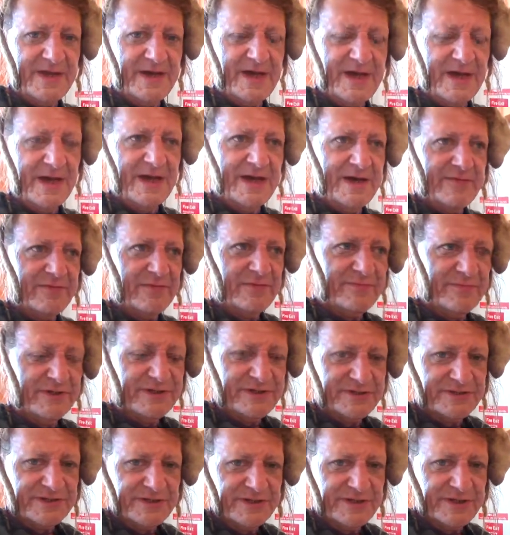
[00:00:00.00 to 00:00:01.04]
I haven't
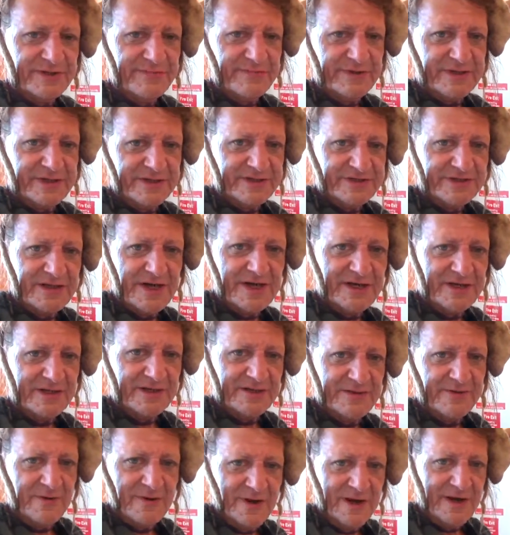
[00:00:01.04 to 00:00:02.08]
been sleeping
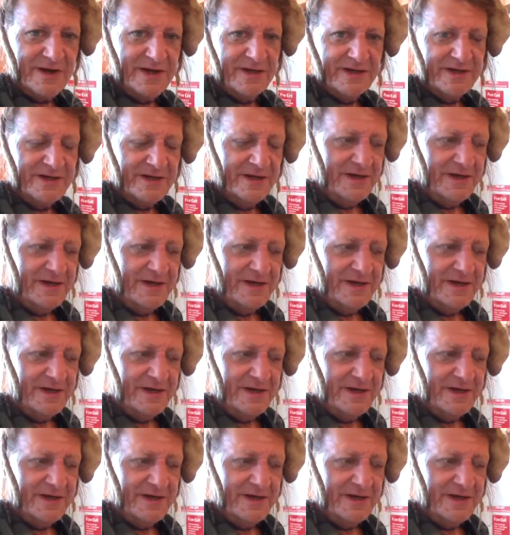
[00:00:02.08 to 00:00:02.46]
exactly right.